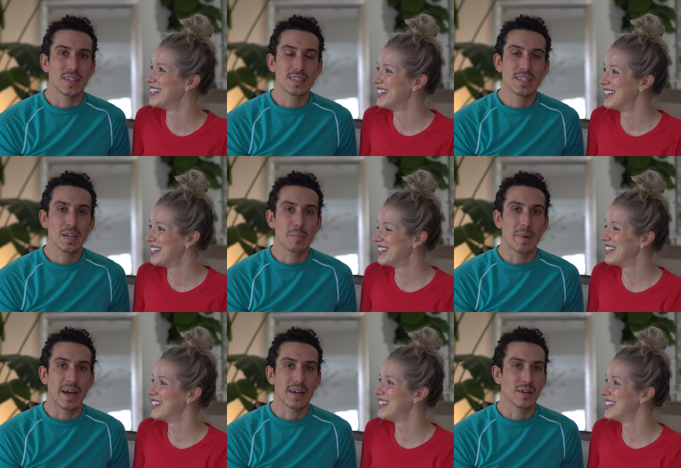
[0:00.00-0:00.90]
Speaker 1: let's take it
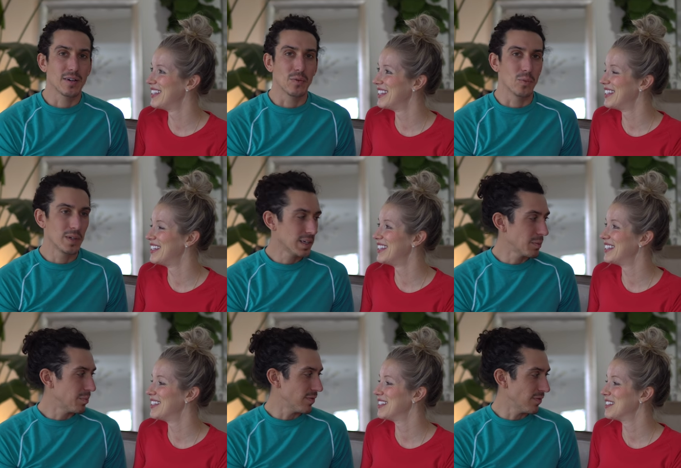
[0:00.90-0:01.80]
back a week
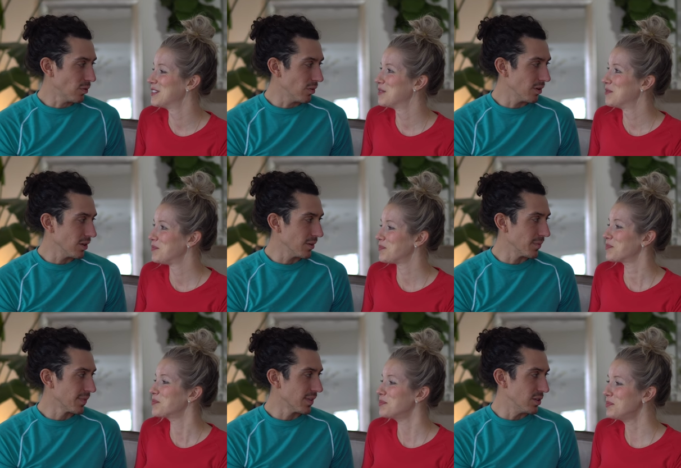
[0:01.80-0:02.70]
before
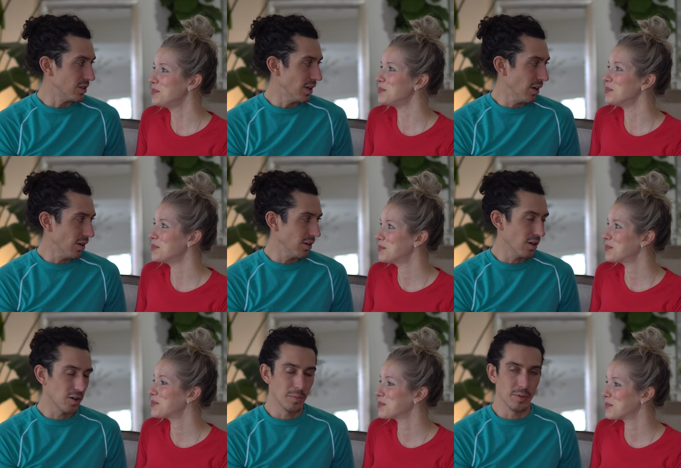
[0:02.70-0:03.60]
our,
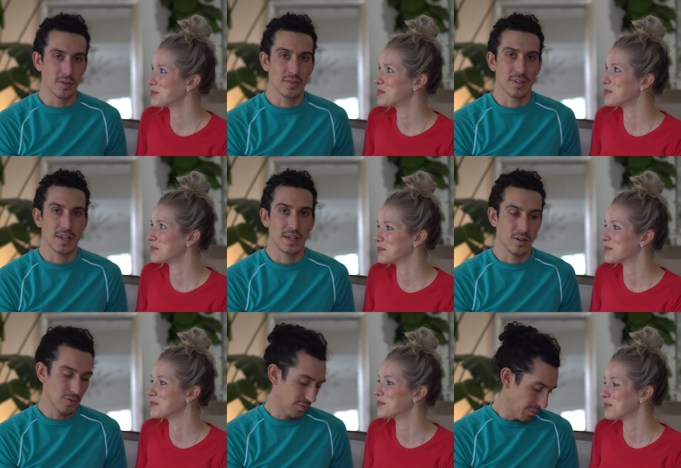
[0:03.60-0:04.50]
our birthday
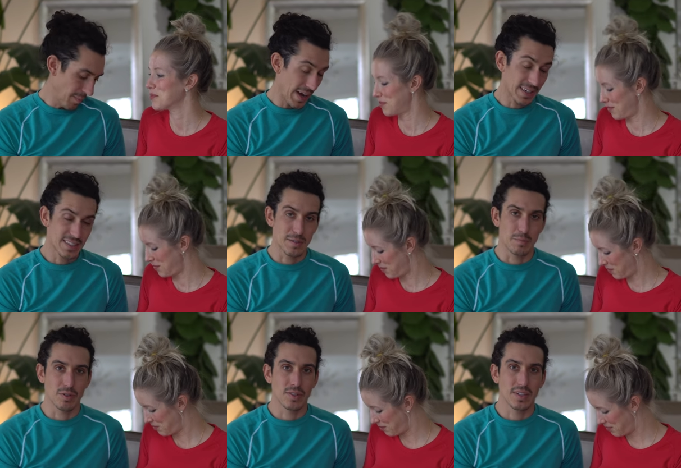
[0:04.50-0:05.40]
or for Max's
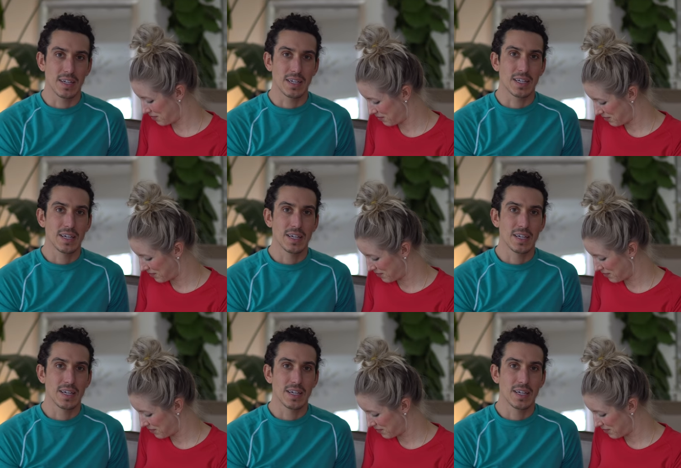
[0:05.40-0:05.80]
birthday.